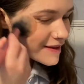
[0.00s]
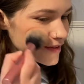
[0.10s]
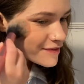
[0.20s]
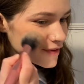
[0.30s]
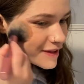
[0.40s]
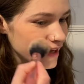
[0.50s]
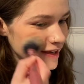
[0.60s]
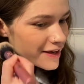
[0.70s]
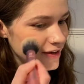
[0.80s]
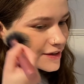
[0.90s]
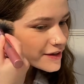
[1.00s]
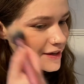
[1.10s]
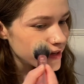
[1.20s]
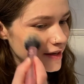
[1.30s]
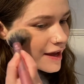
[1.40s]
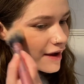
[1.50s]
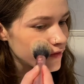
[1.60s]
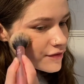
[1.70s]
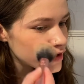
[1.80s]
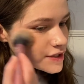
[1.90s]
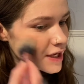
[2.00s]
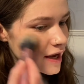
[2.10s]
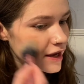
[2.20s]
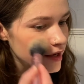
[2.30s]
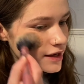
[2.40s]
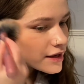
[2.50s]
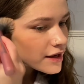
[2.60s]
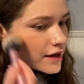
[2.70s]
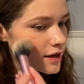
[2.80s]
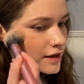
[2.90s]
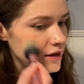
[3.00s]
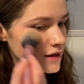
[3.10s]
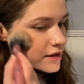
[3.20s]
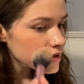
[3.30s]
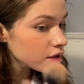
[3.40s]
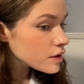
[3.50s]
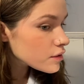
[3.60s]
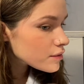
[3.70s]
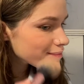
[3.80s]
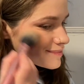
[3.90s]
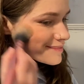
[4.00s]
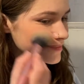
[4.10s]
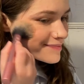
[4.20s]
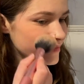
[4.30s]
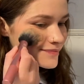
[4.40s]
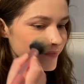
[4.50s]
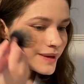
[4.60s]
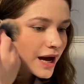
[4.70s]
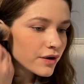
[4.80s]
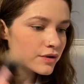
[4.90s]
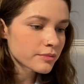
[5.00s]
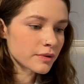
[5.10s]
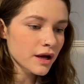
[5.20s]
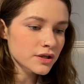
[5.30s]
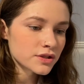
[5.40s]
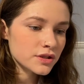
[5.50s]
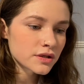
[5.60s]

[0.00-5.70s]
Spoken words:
for like a good everyday, you know, powder blush.